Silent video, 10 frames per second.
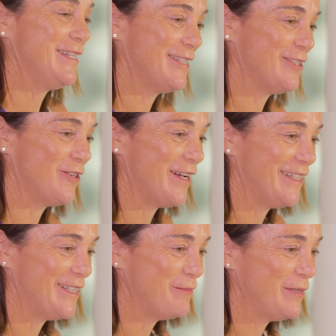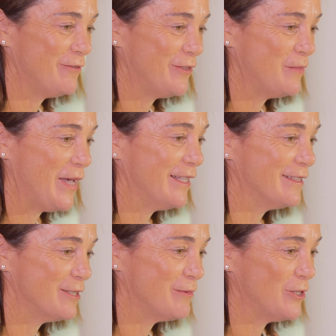just try and get a bit of a
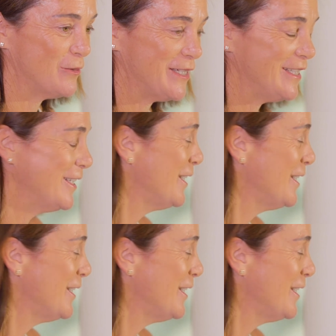balance between